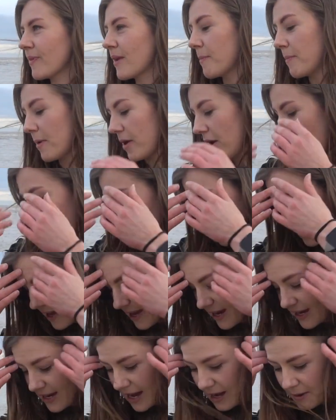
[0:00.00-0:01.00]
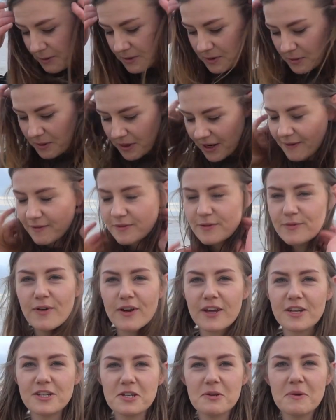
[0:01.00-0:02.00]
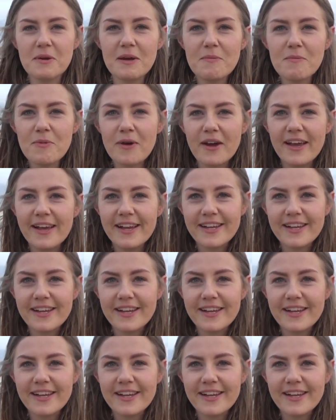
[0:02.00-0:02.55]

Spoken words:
But no, we're here now, so we're gonna have to fucking do it anyway.